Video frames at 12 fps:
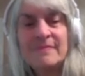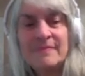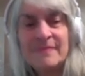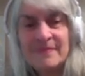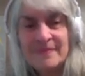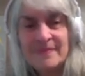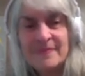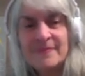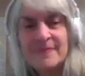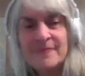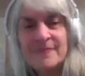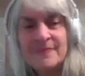
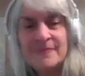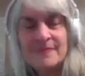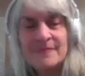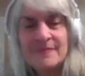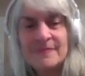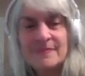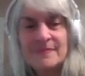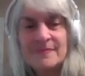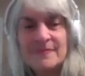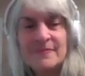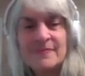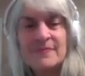
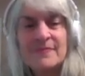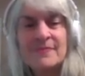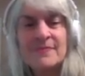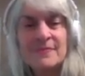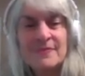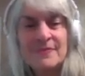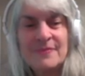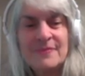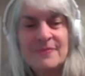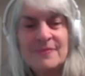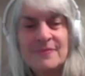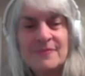
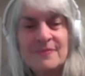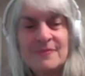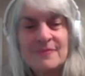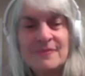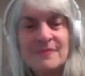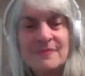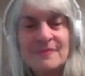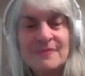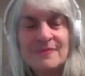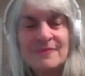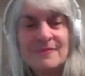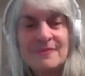
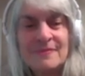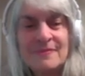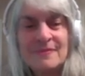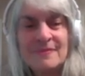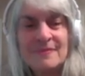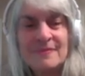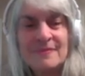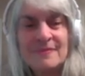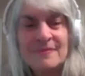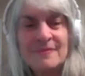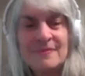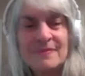
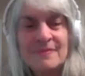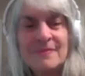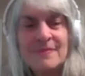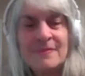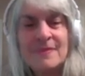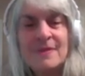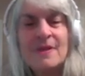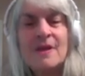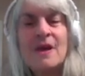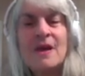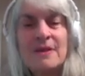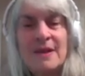
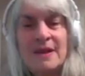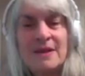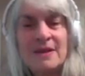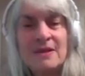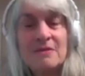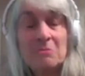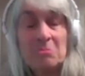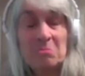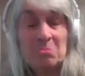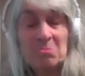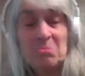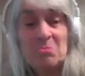
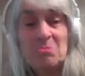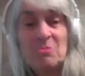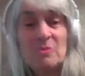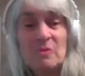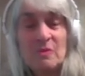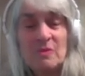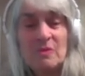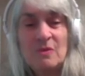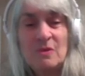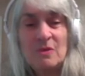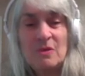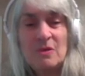(silent)